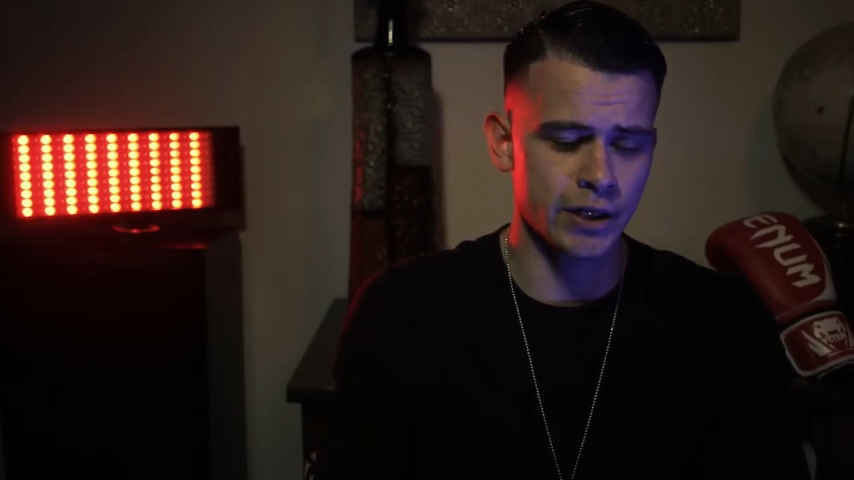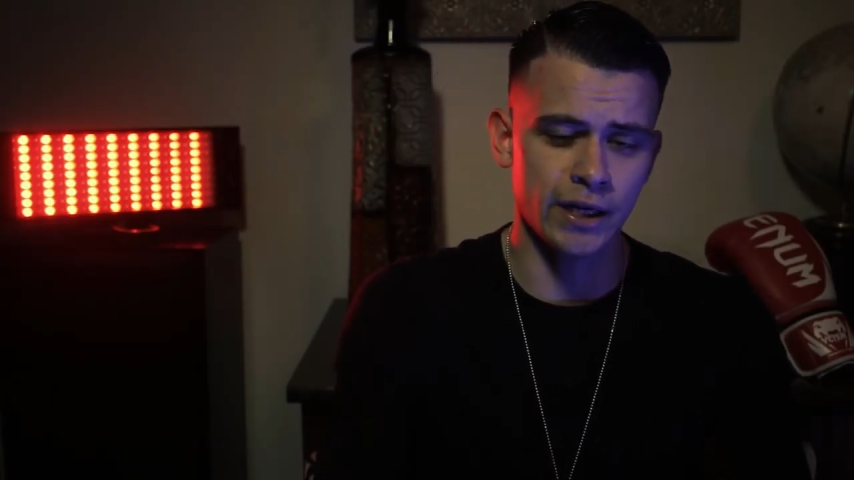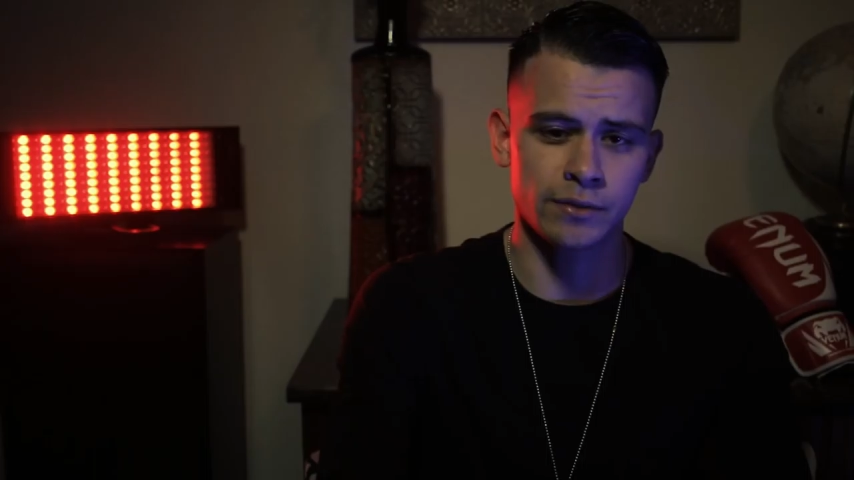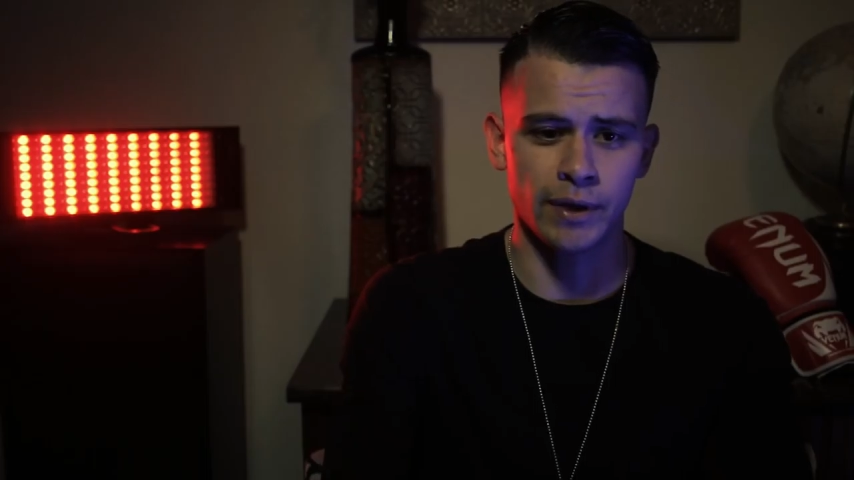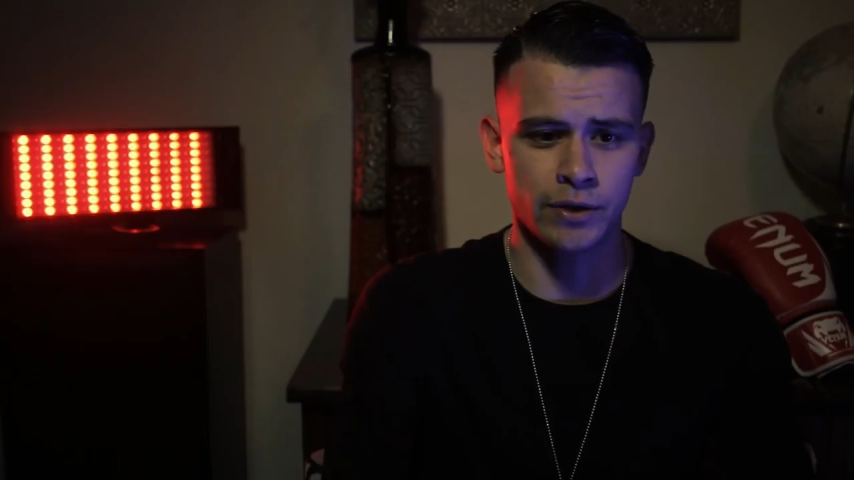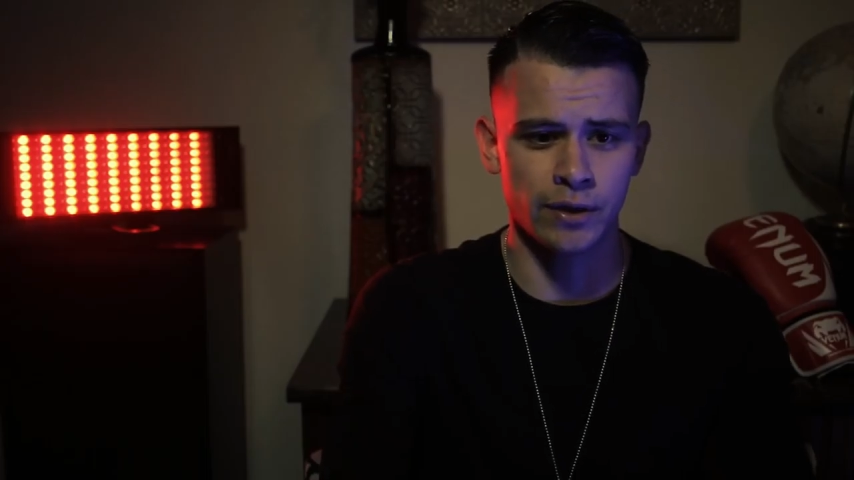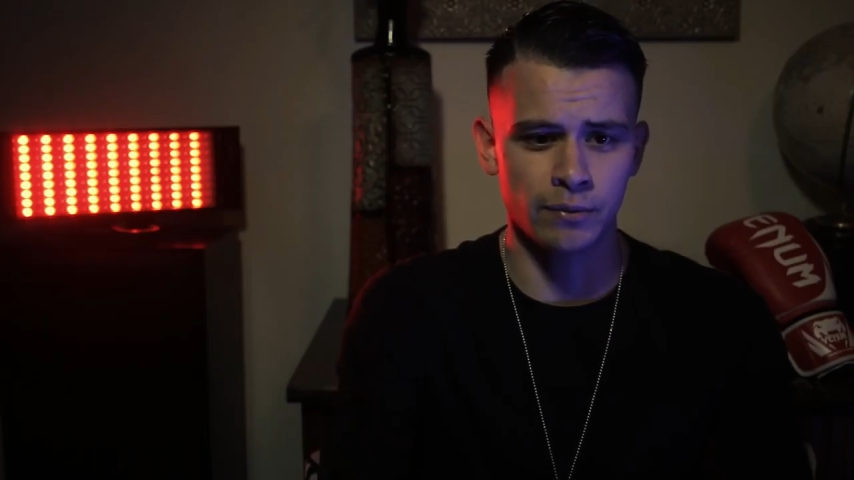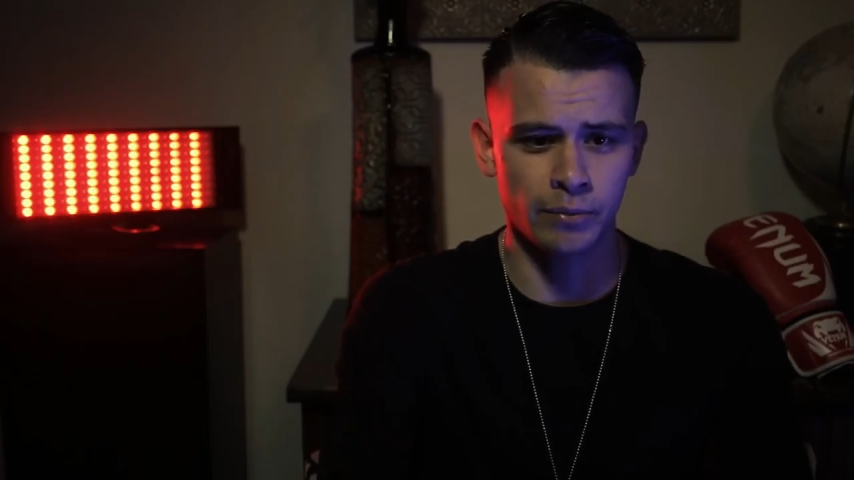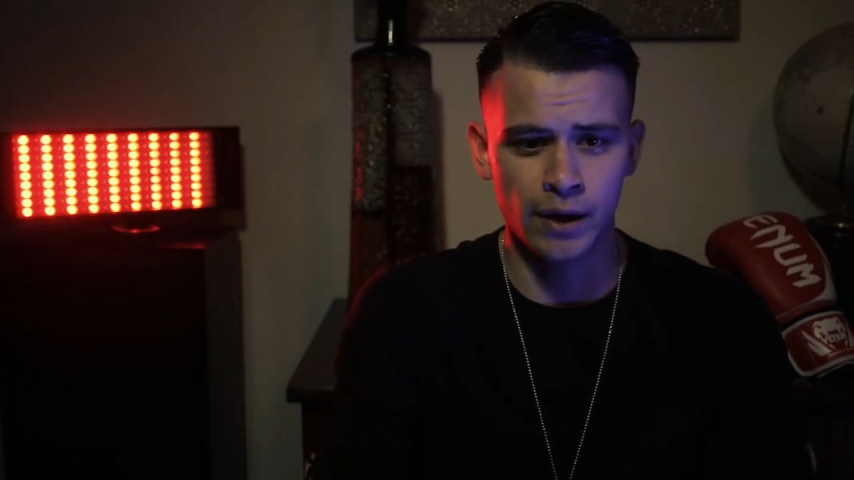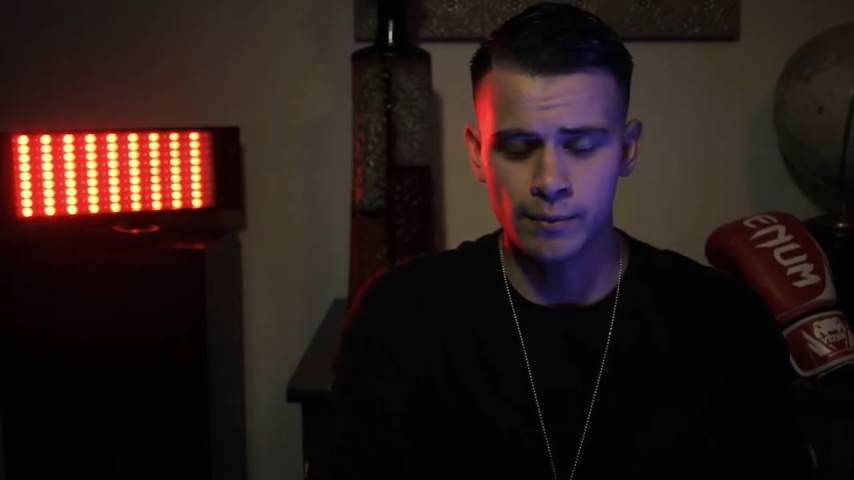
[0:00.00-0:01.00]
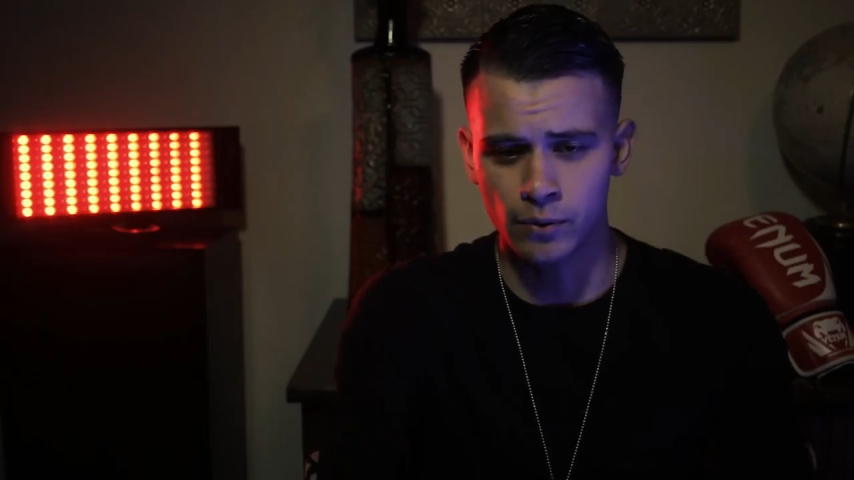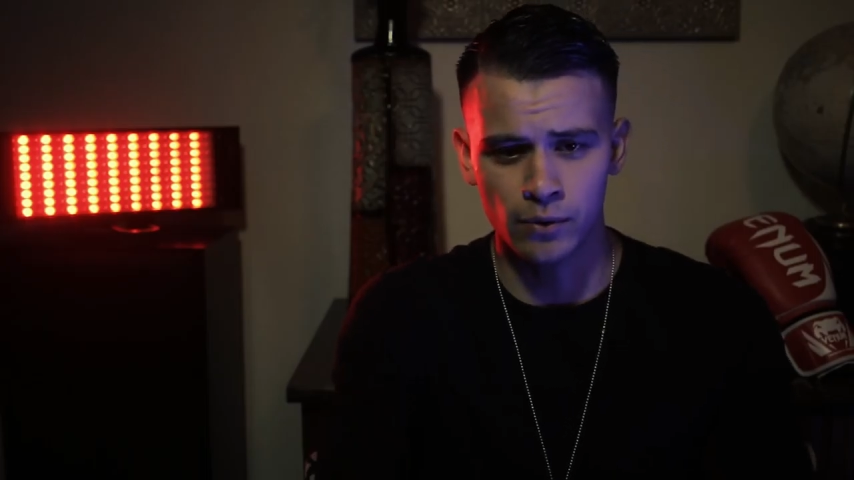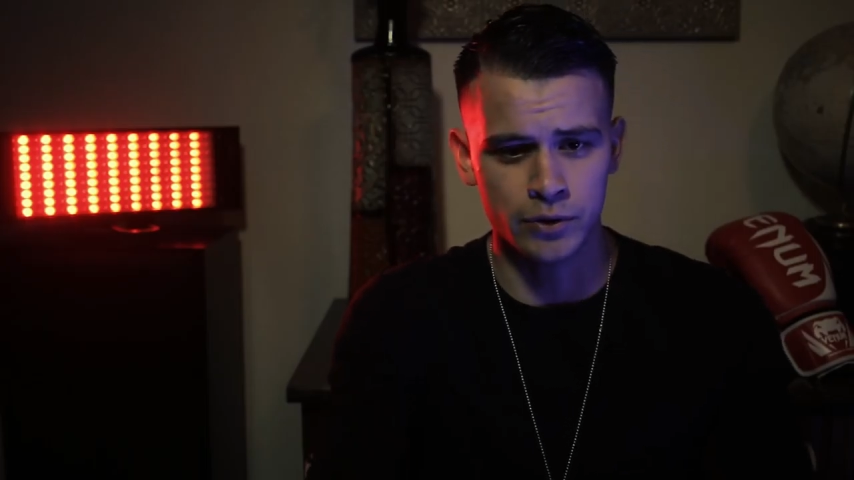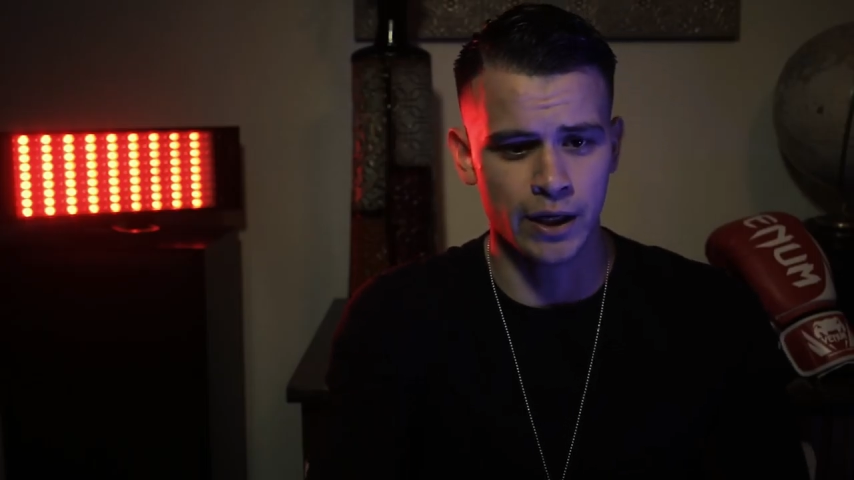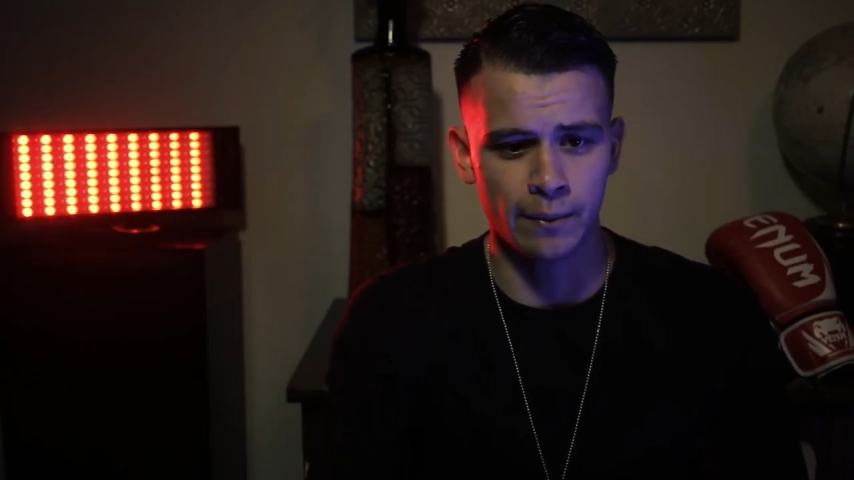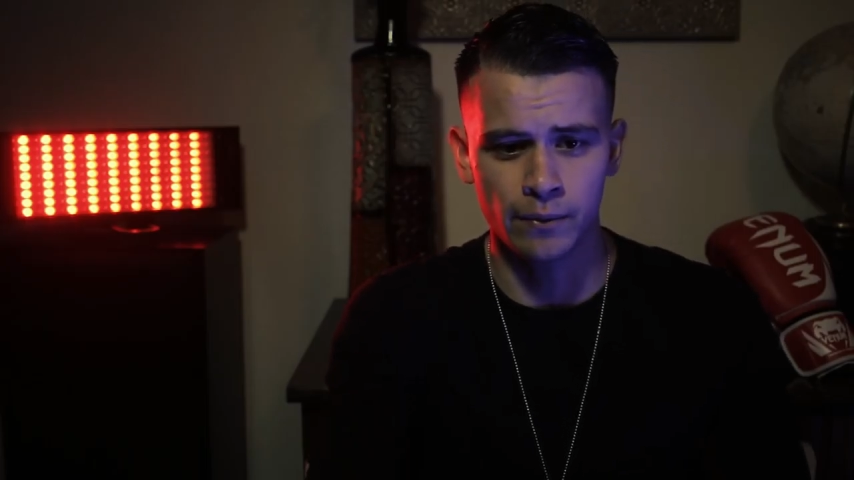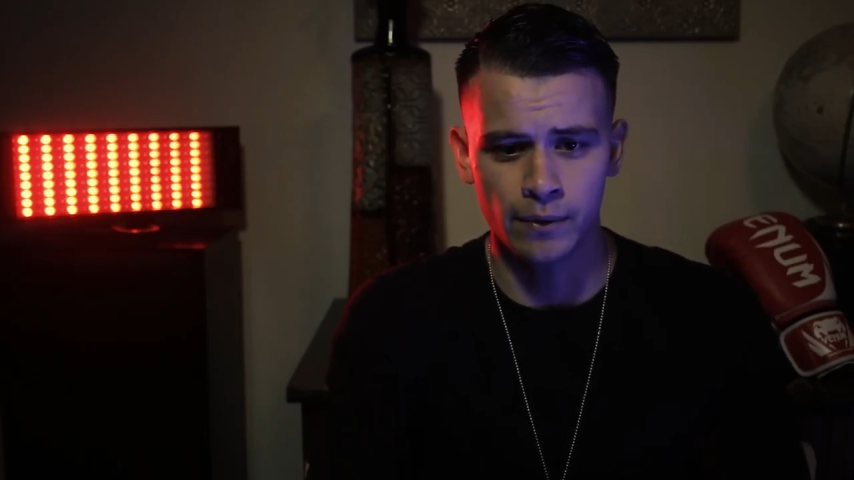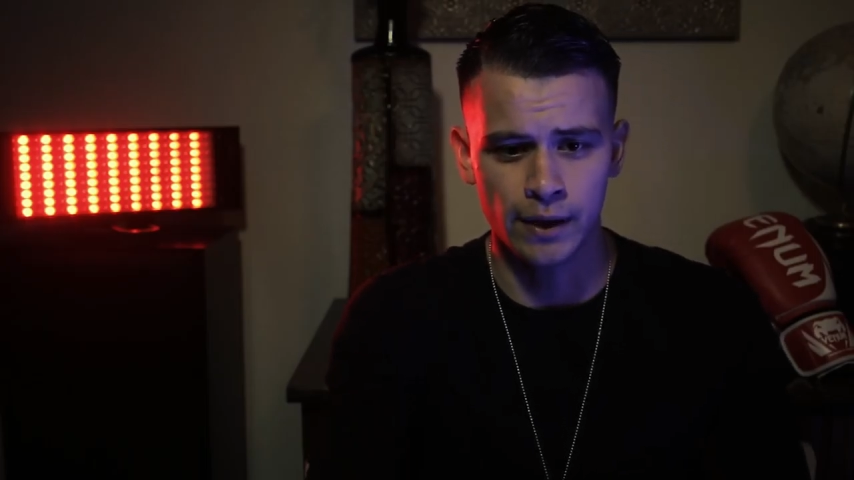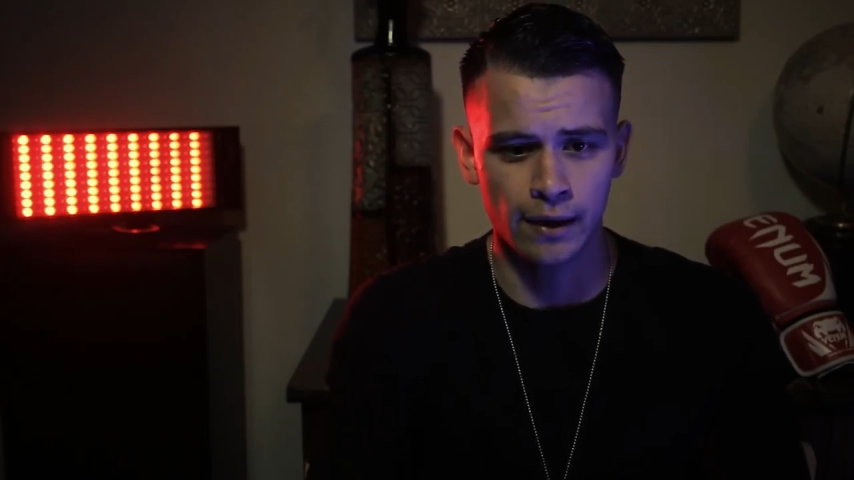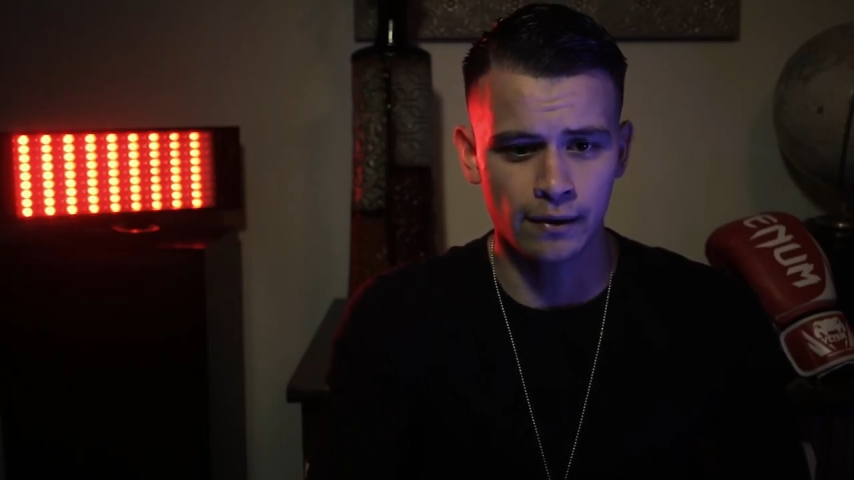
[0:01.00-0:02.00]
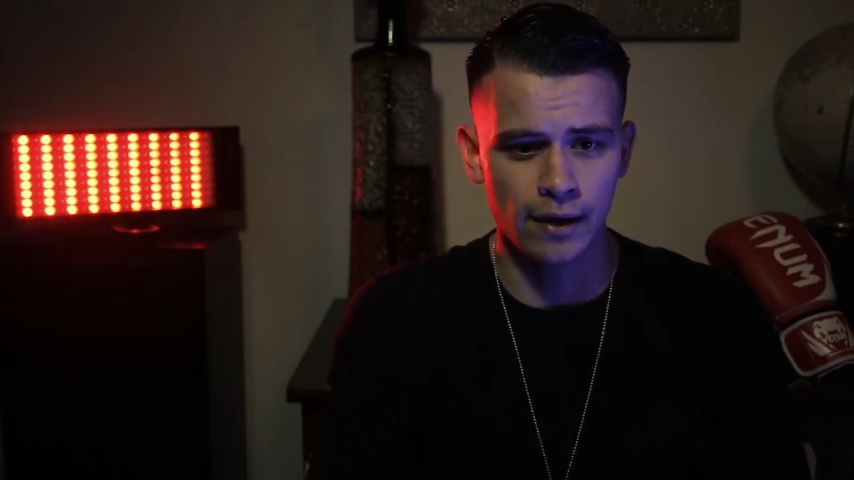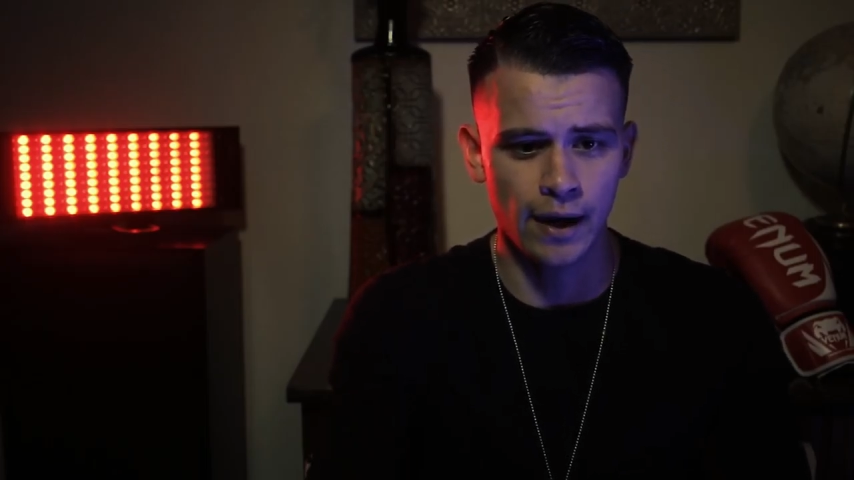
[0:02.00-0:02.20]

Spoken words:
chase my dream of becoming a world champion one day.